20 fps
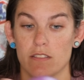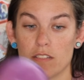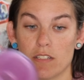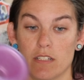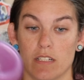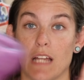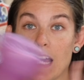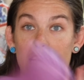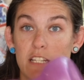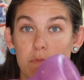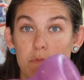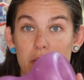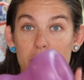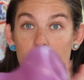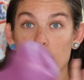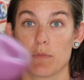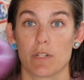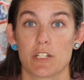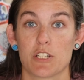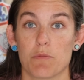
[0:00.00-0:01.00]
Last minute
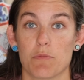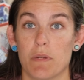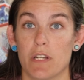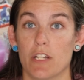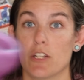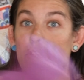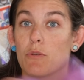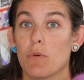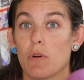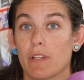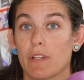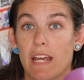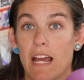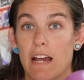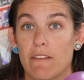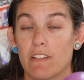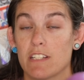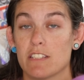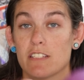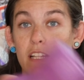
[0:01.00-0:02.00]
enrichment, you only
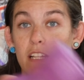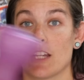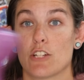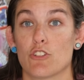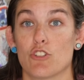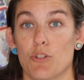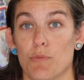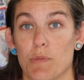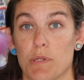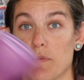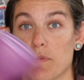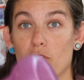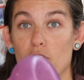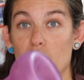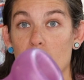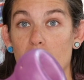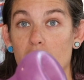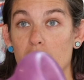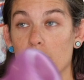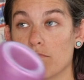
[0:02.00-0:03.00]
have, let's say, like 2 minutes before you
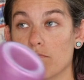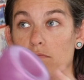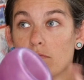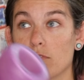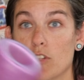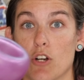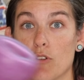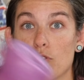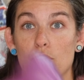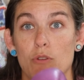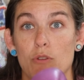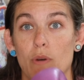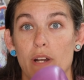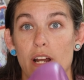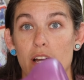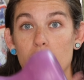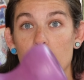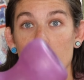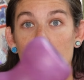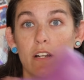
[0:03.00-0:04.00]
gotta go do
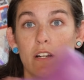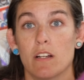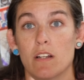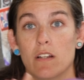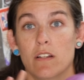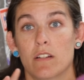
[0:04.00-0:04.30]
whatever.